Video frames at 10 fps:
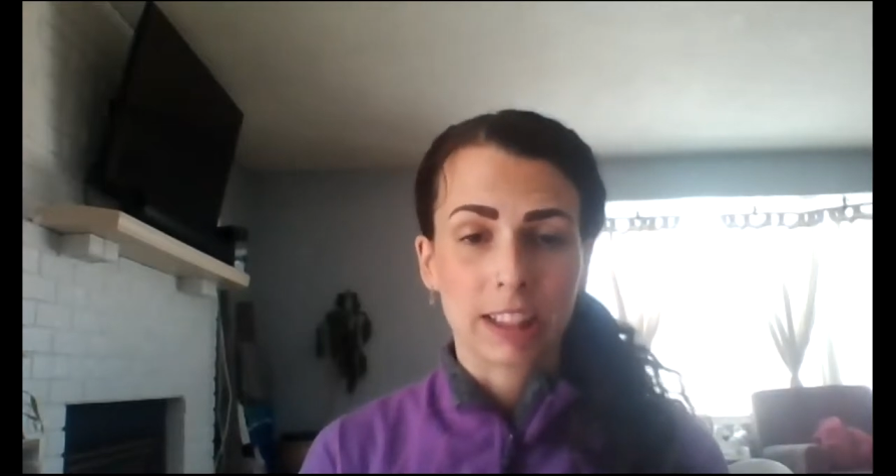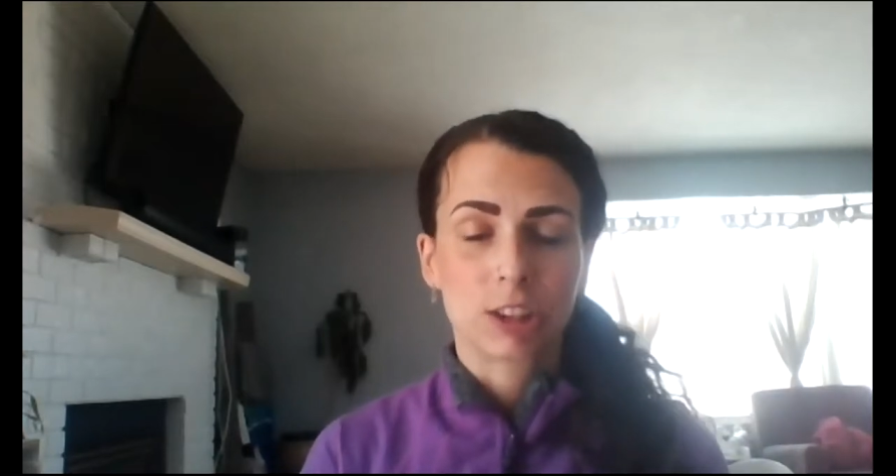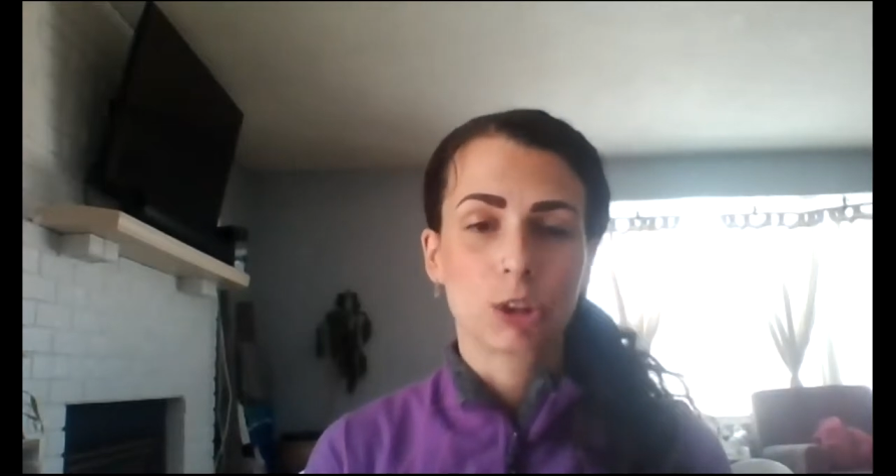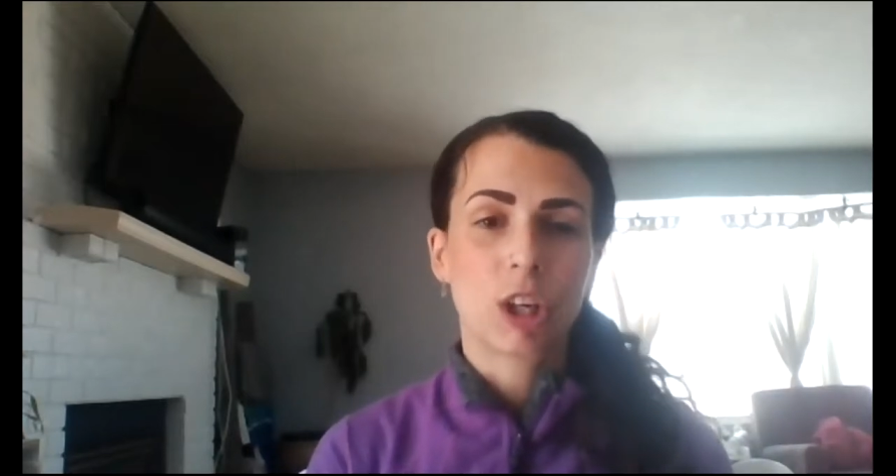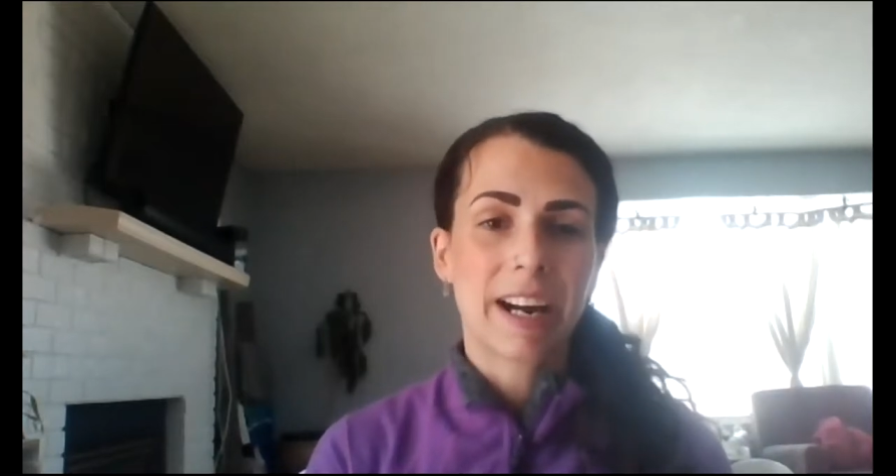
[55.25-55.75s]

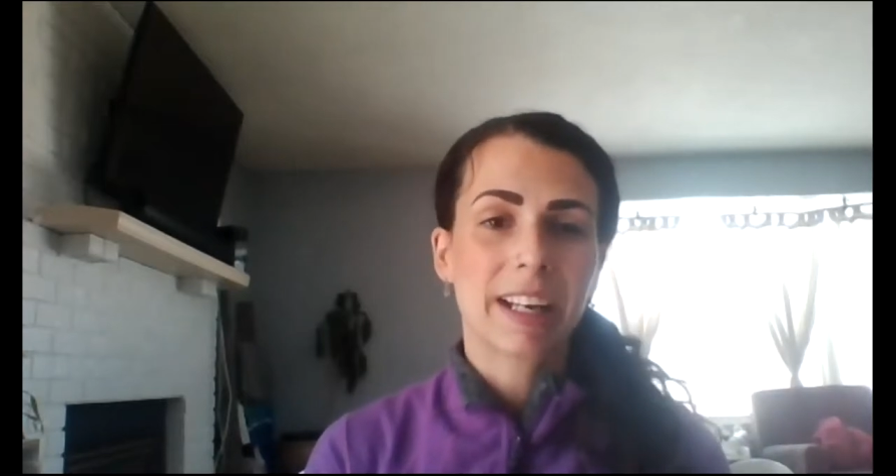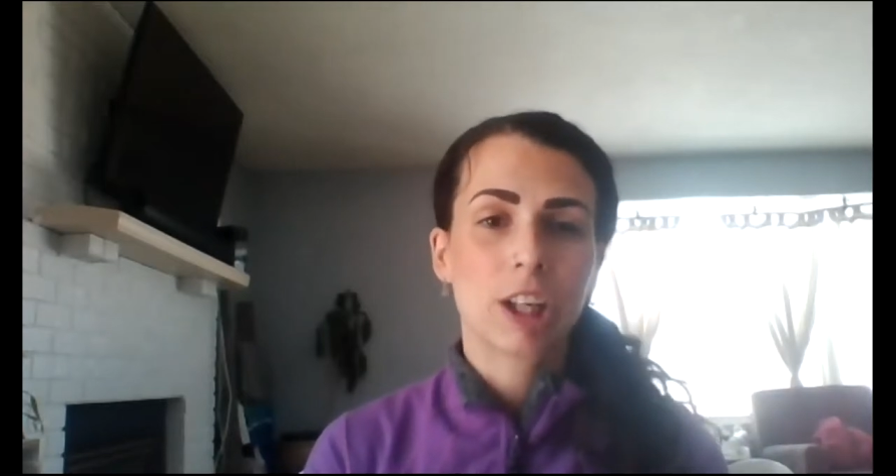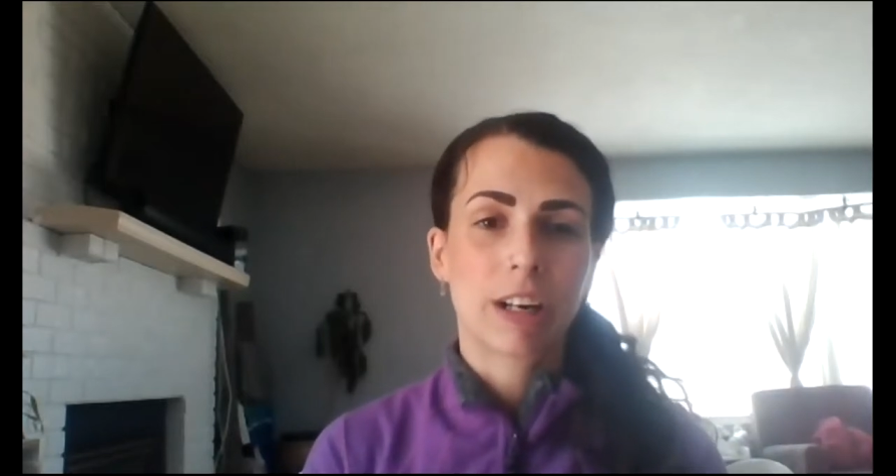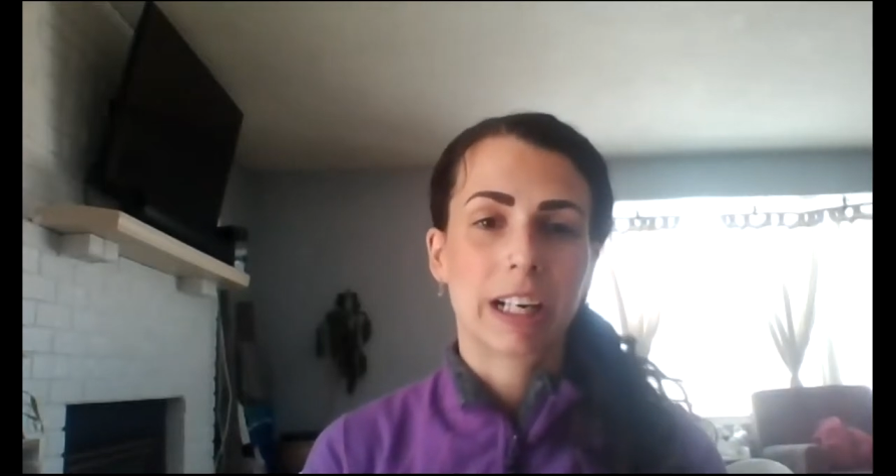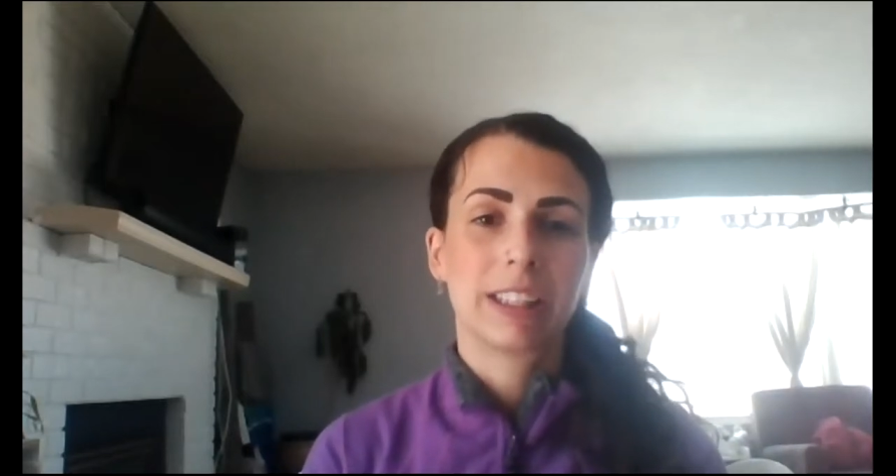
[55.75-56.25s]
So tracking
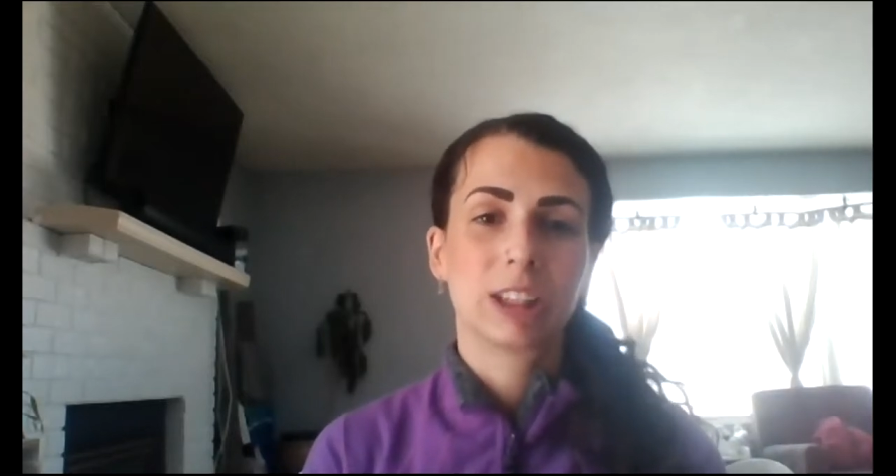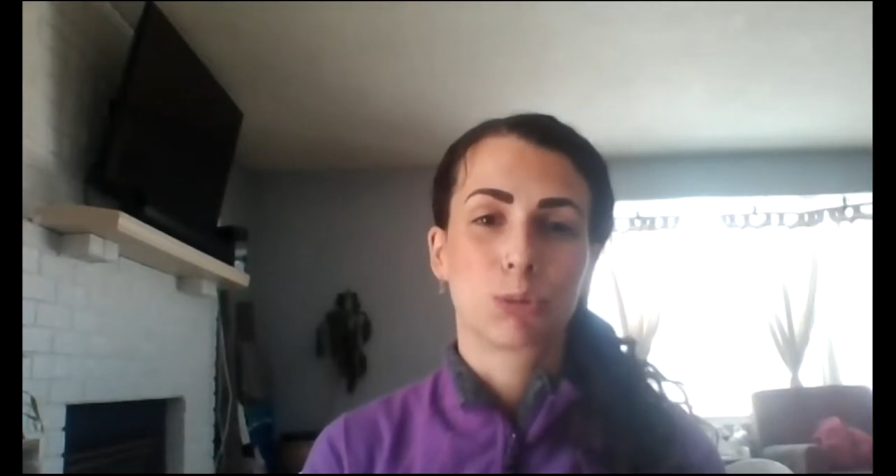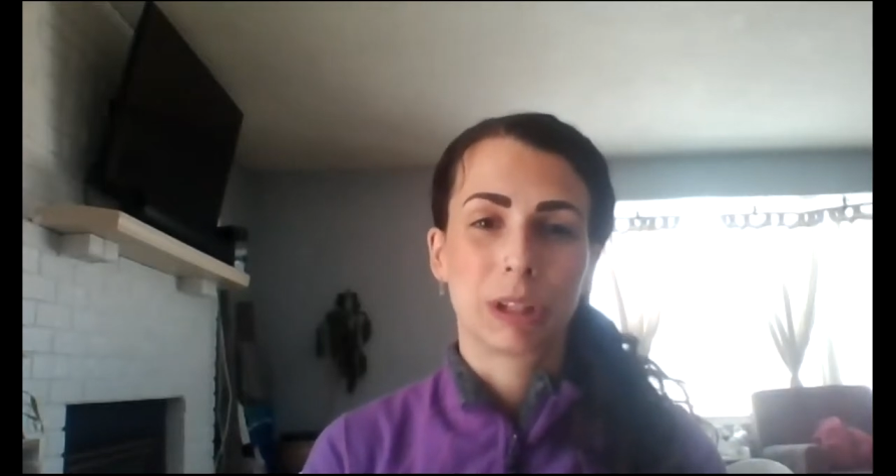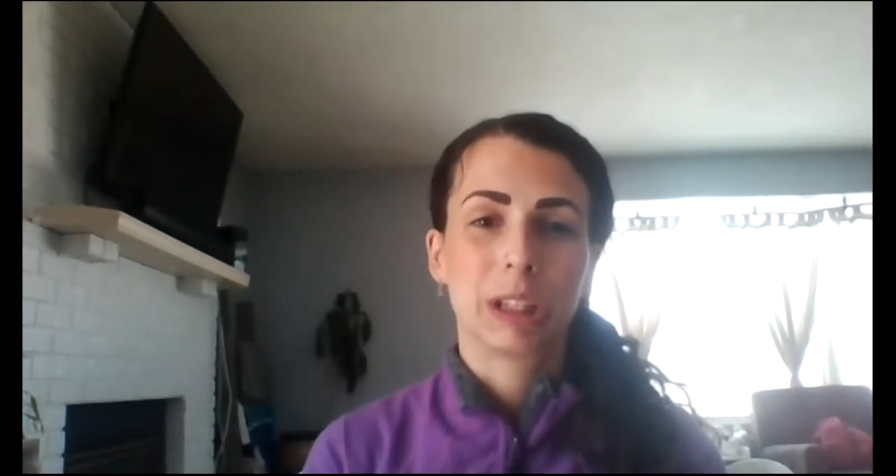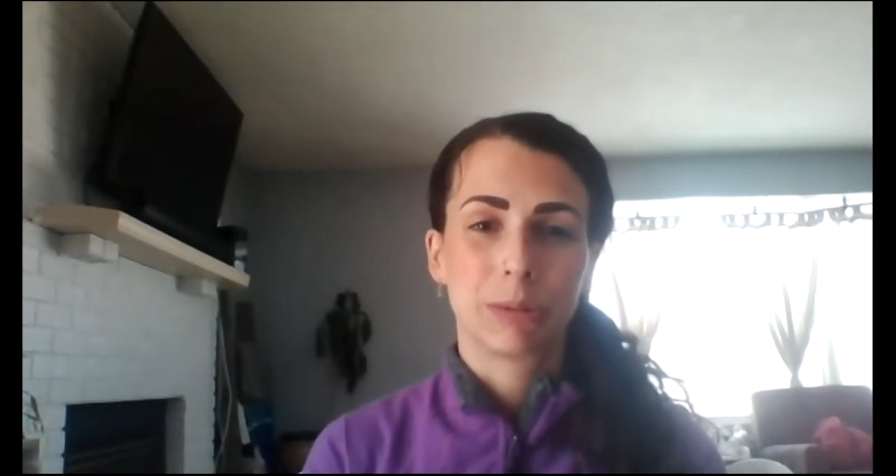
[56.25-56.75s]
correctly is really,